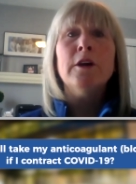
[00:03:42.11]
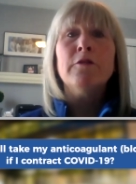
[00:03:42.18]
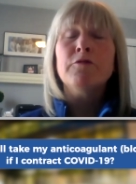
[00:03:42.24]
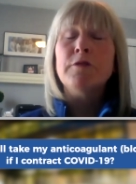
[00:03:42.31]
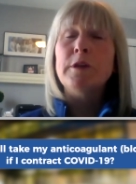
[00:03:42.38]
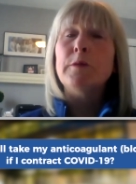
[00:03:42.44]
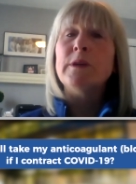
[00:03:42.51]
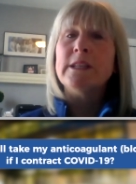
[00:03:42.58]

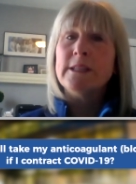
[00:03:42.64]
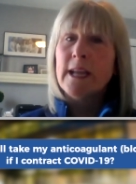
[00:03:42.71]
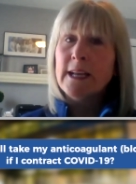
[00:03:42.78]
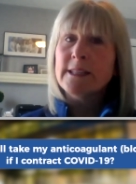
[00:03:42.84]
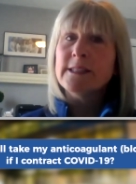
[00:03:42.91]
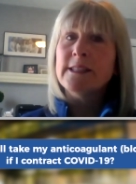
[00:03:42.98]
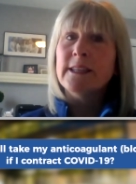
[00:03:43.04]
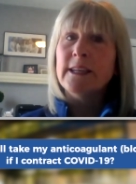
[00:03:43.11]
frequent
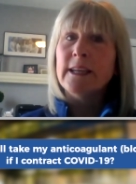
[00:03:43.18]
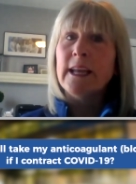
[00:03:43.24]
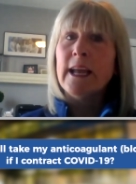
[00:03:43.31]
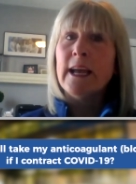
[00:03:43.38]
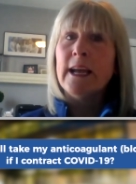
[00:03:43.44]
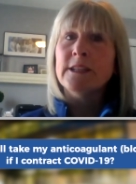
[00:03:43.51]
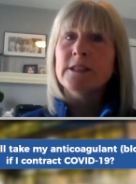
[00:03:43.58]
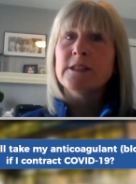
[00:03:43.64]
testing
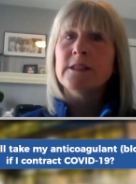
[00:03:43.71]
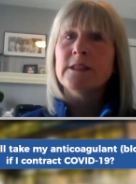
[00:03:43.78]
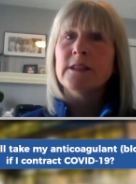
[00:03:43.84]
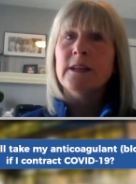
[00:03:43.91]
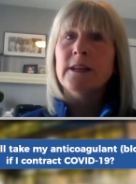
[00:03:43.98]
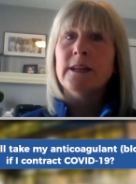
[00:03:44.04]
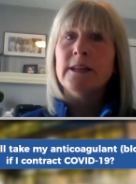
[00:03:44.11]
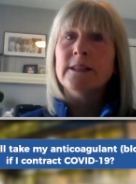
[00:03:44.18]
as uh,